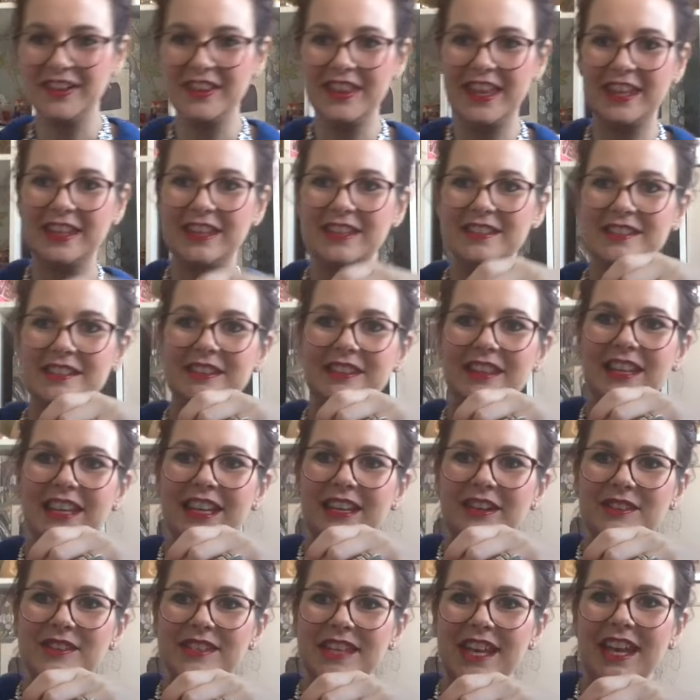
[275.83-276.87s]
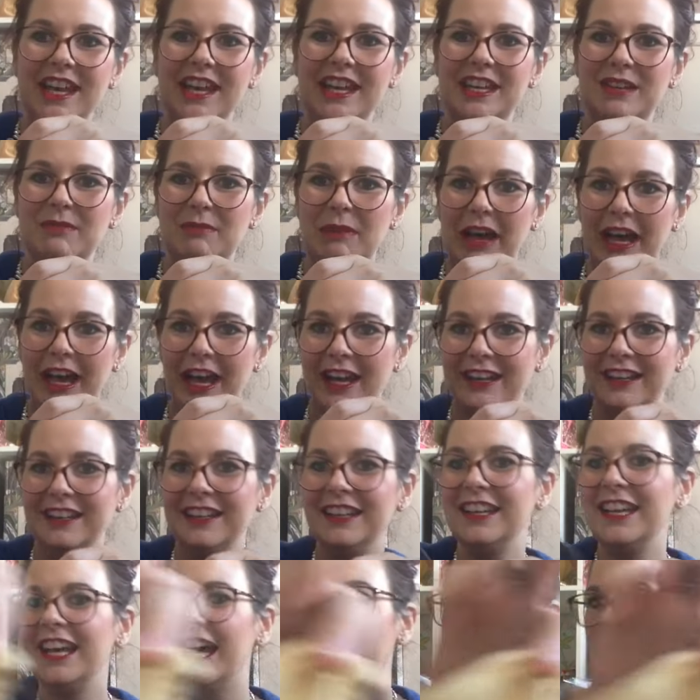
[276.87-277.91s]
And then there's another little tiny bag.
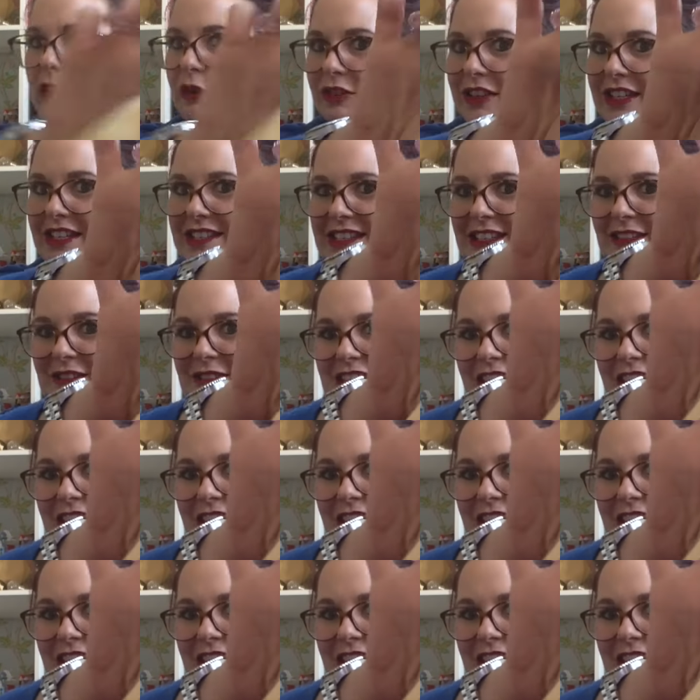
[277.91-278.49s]
I love these little